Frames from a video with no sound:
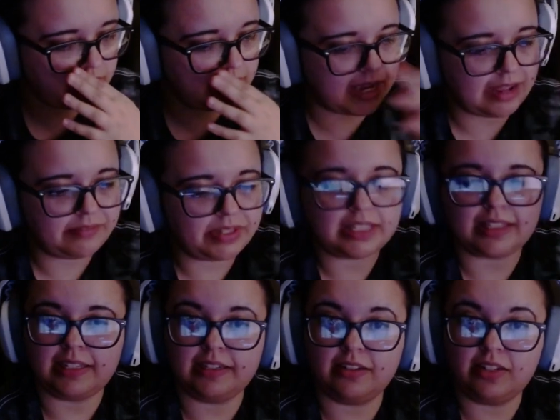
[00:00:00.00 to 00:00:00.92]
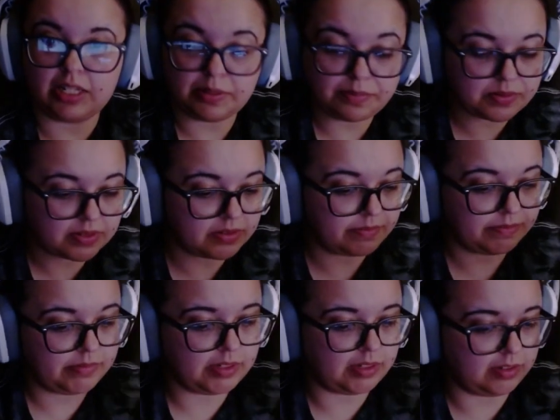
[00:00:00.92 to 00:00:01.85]
You have the clips.
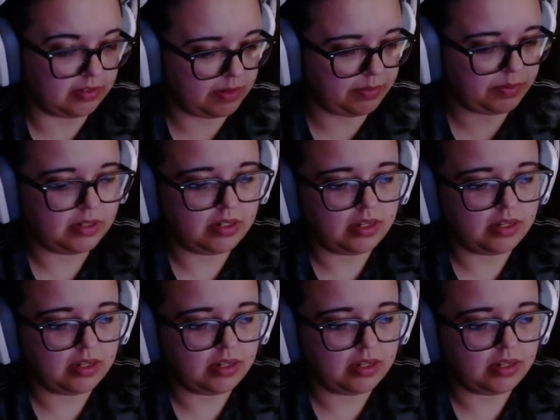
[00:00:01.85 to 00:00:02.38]
You can clip.